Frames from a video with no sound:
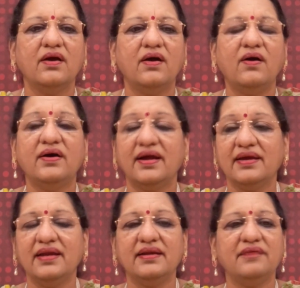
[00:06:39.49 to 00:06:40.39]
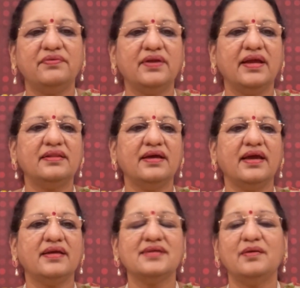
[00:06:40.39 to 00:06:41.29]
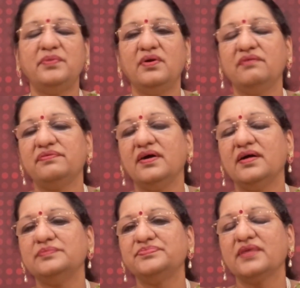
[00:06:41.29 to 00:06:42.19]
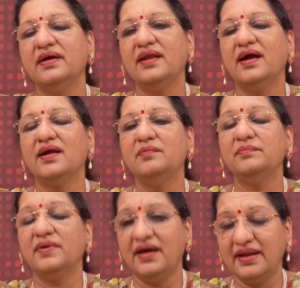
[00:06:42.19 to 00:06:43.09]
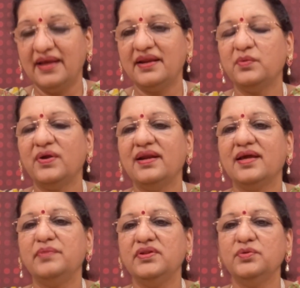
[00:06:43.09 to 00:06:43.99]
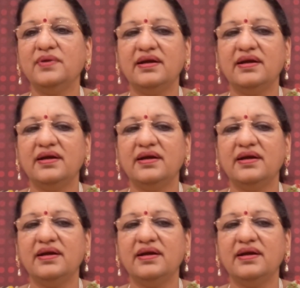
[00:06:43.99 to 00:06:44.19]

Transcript: Or again, if you take the example of Ragam, a rarer one like Bindu